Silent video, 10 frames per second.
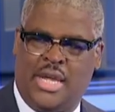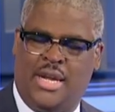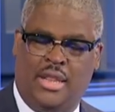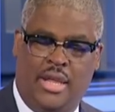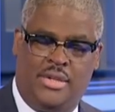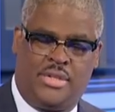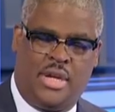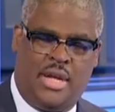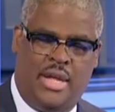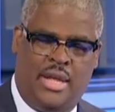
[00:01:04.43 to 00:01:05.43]
to say the least.
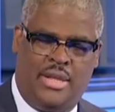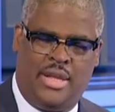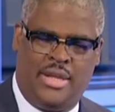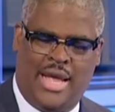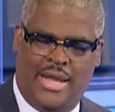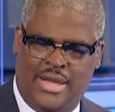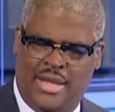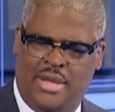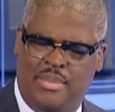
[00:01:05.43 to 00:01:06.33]
Uh, and, and, the idea,